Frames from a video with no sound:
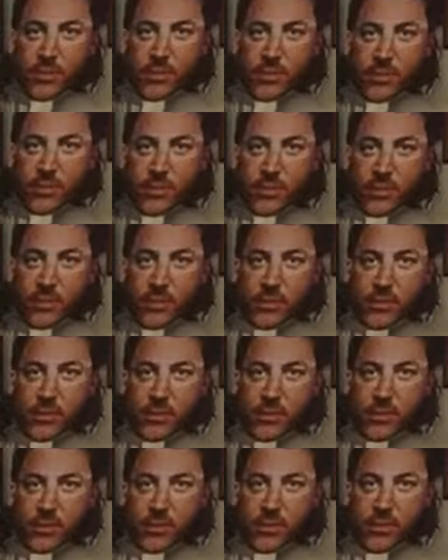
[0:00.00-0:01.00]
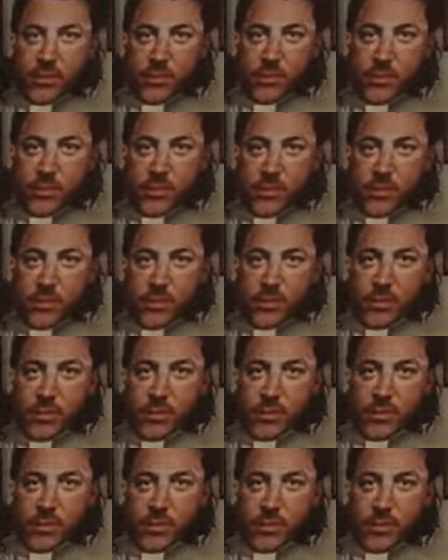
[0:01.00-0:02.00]

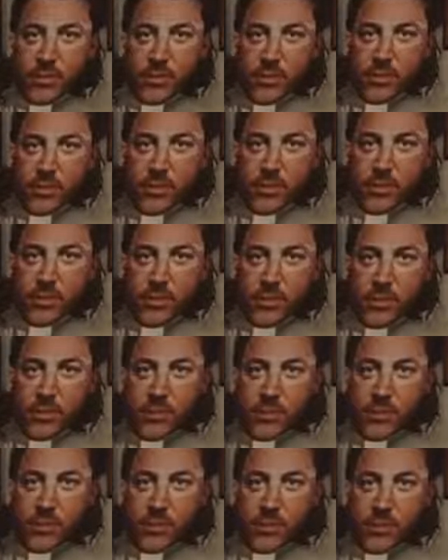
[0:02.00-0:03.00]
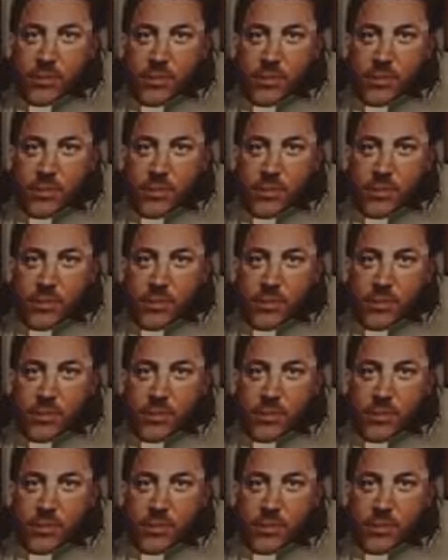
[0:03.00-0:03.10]
[no speech]